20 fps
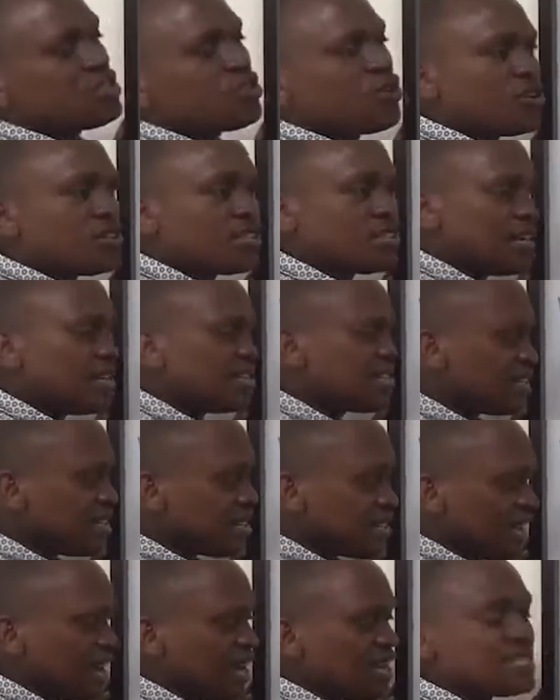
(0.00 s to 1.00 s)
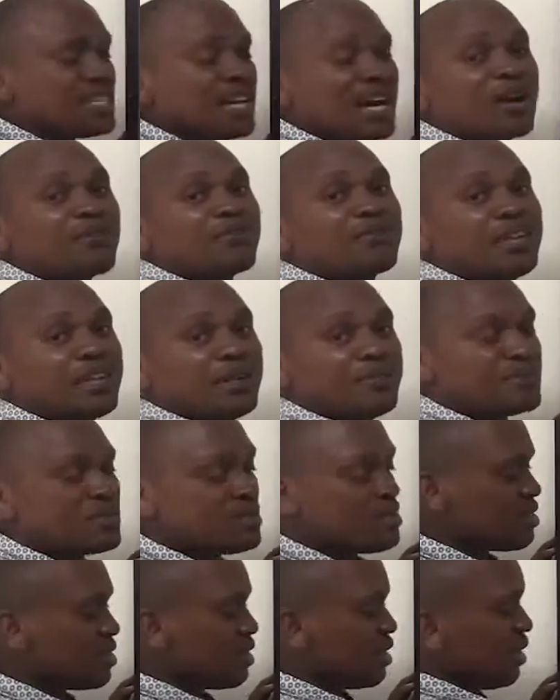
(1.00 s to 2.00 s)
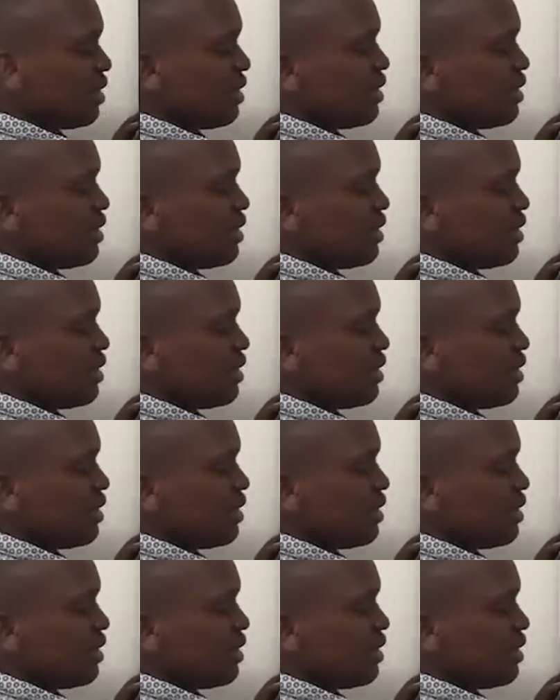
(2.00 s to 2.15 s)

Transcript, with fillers: these constants in science have names.